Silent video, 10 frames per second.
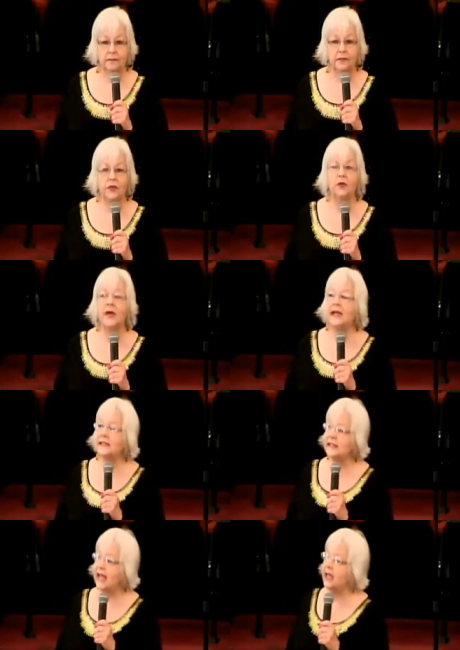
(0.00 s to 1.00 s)
You
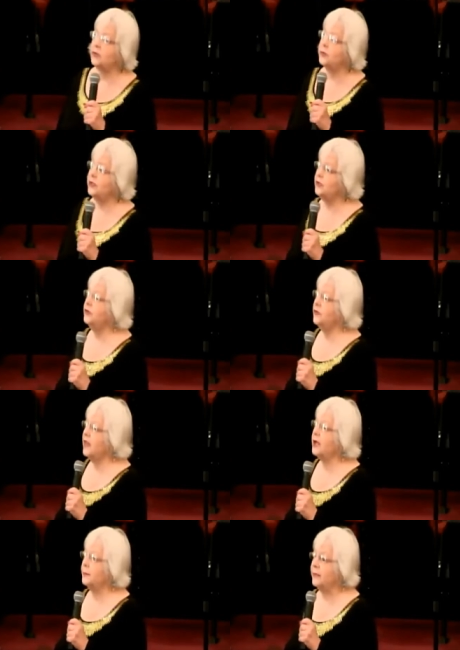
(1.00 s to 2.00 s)
ask, how do we do
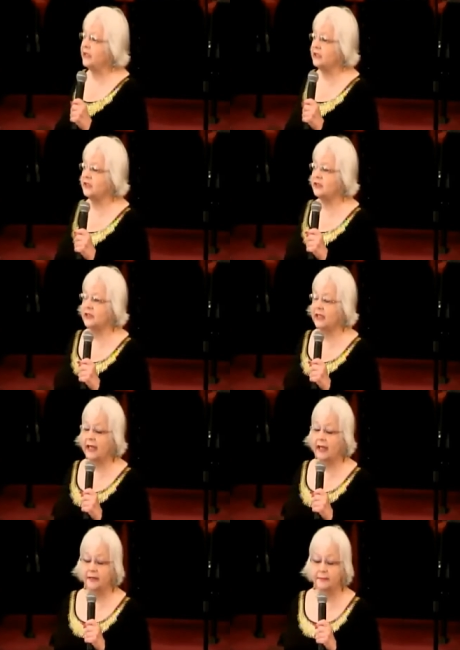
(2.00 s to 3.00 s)
that, Minister
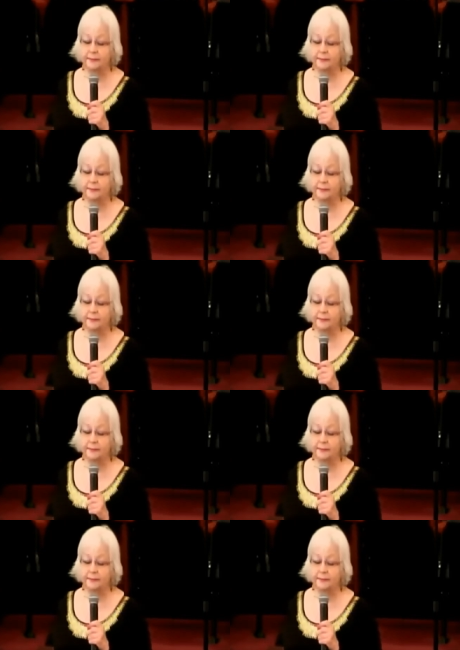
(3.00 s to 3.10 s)
Cat?